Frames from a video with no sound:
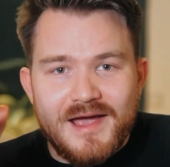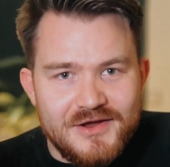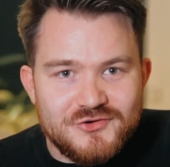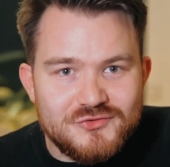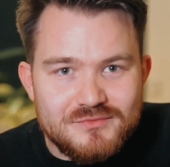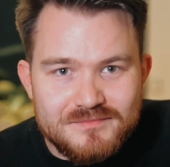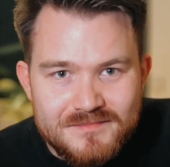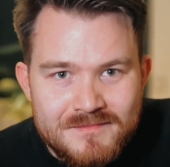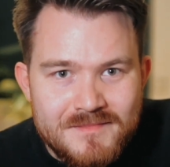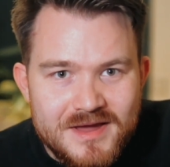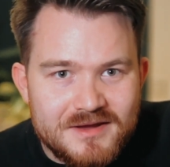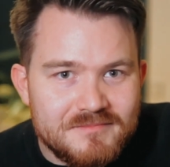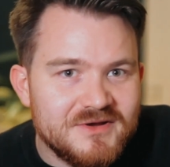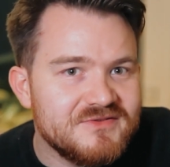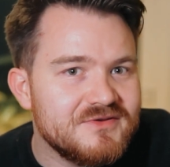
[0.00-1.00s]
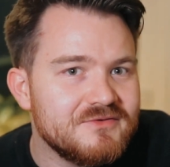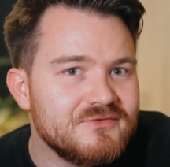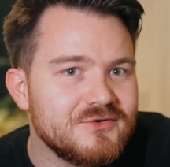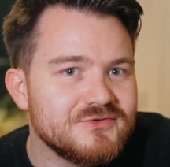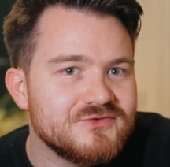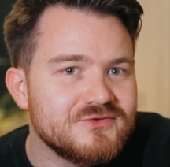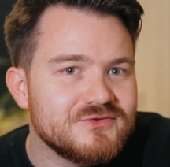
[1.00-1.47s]
And to make myself
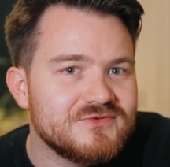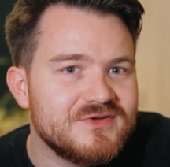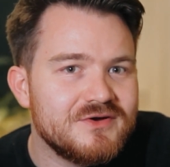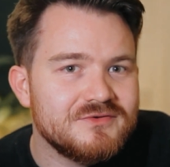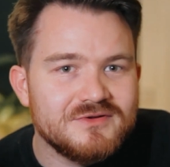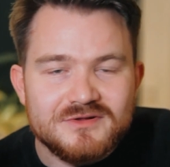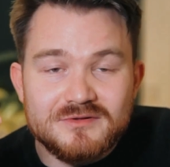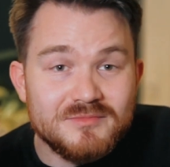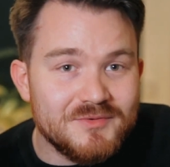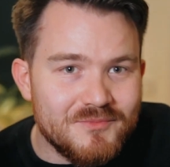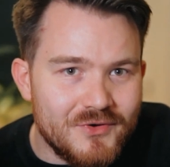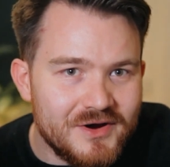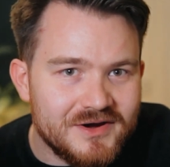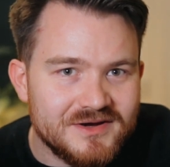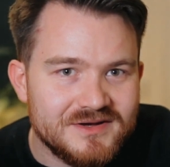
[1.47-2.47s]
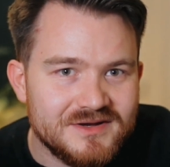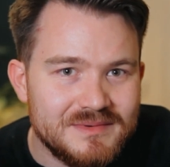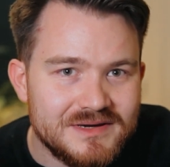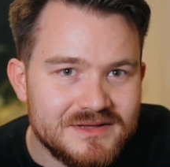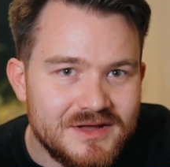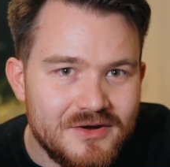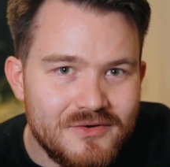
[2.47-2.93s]
also sound a little bit more
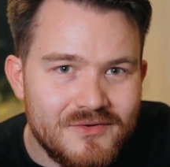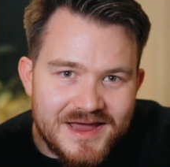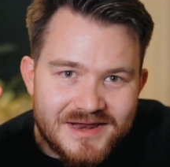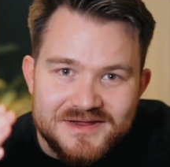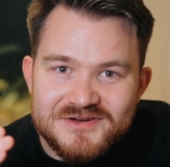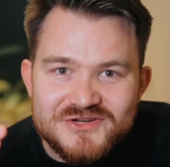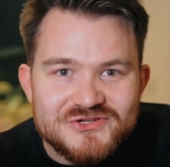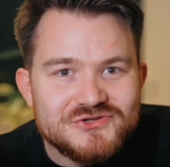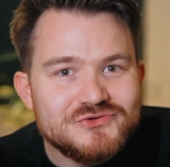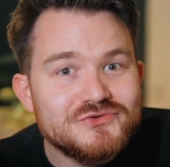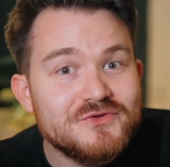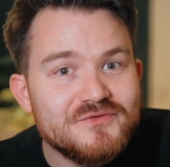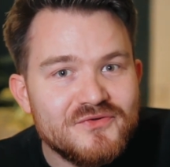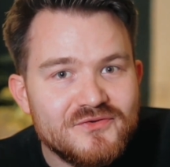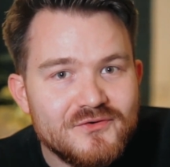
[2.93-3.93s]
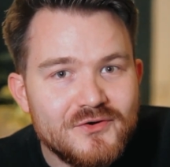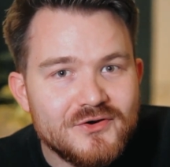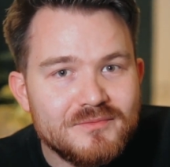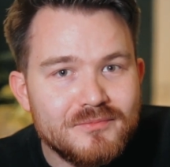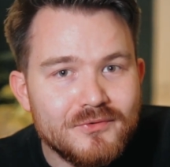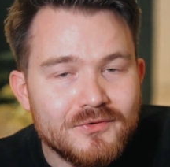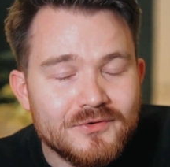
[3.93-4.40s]
academic now, in addition to the
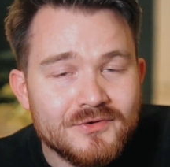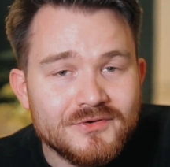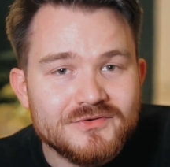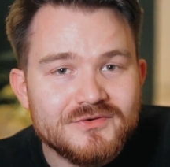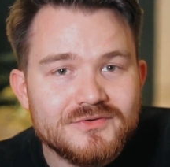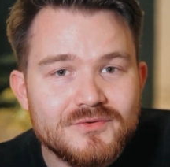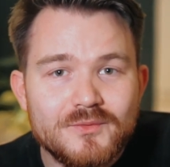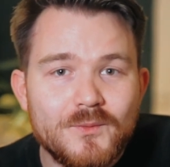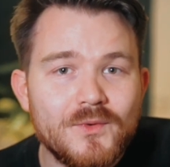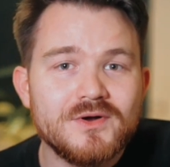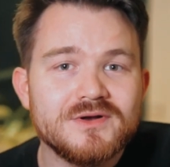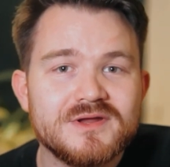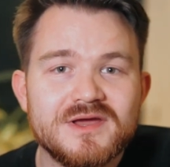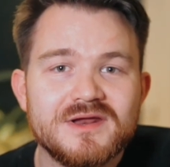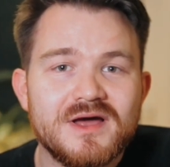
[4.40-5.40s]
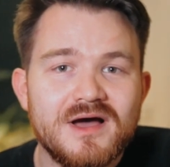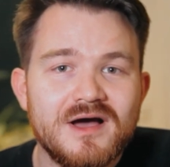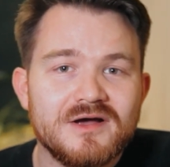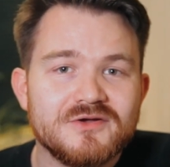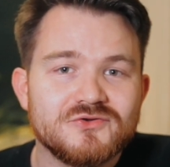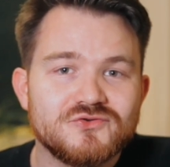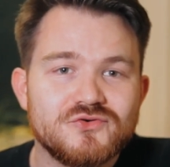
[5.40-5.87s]
third point, one can
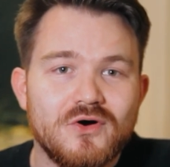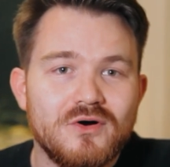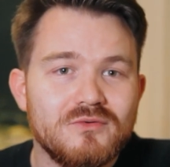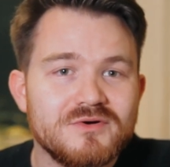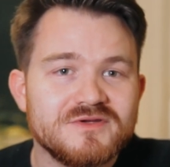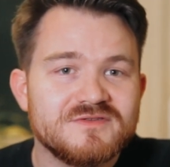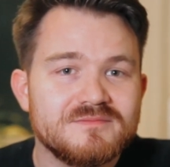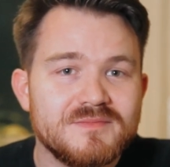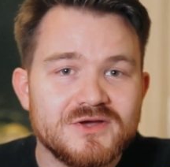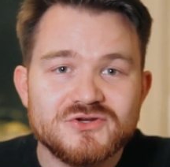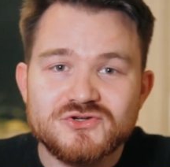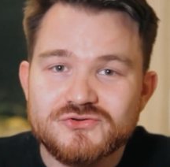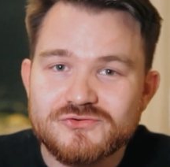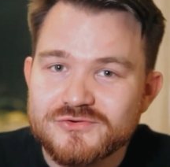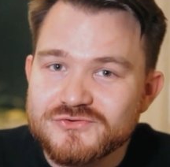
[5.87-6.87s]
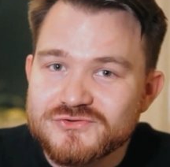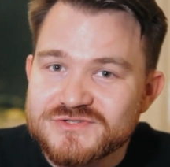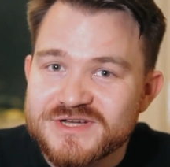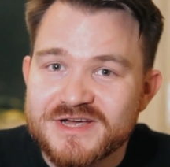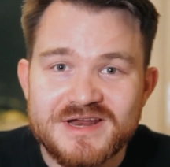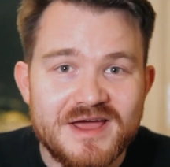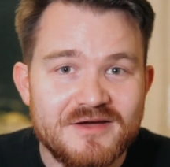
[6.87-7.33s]
argue to always make sure to
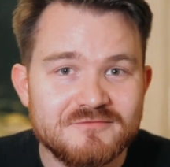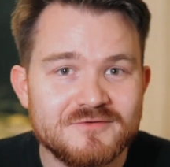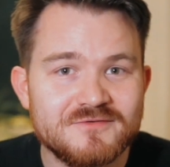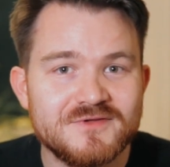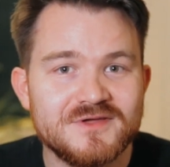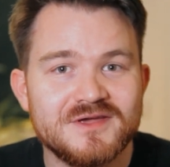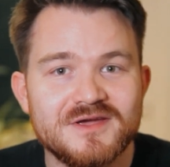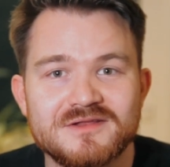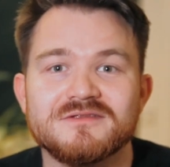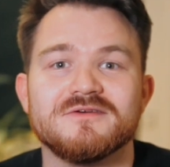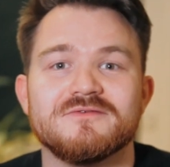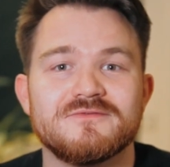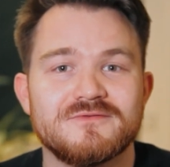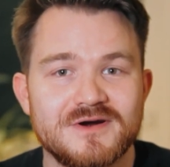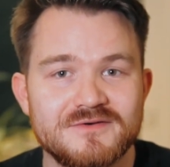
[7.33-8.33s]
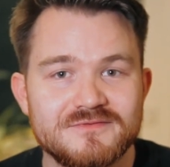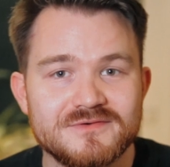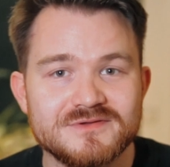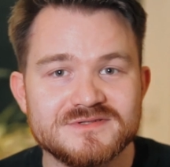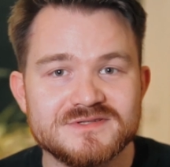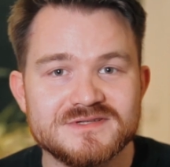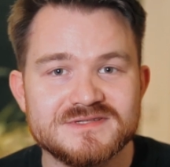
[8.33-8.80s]
cite everything and give
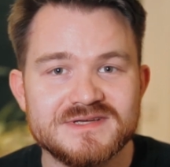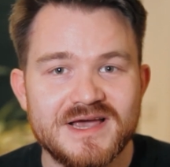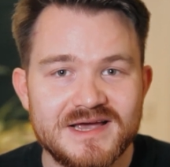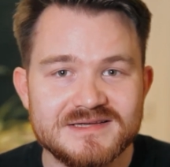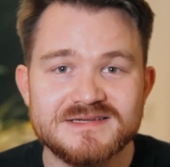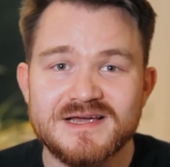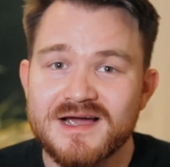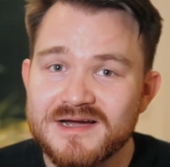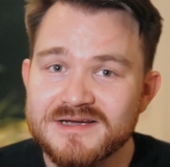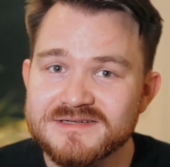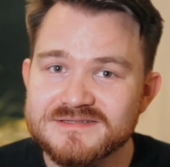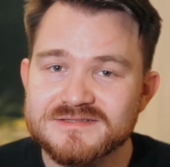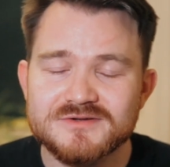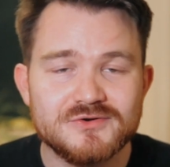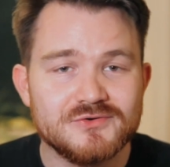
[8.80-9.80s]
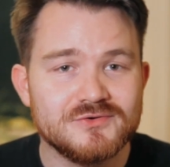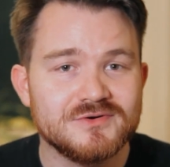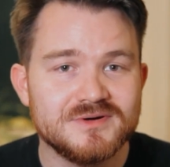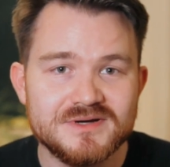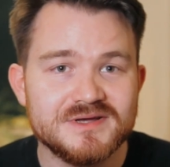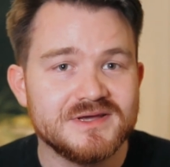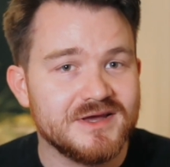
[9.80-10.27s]
references as AIs
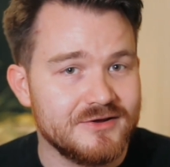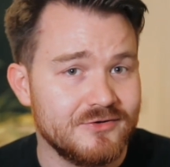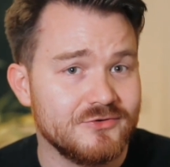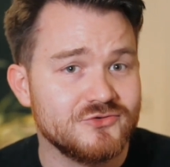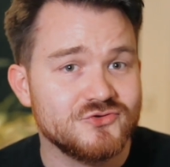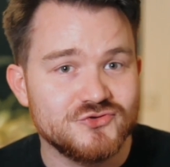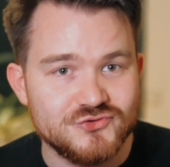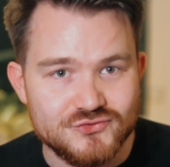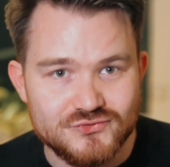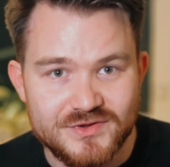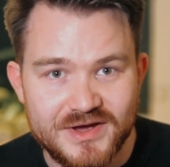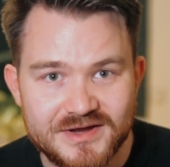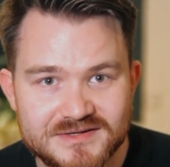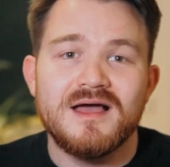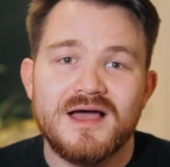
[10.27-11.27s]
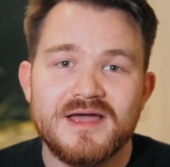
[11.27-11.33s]
currently cannot do that.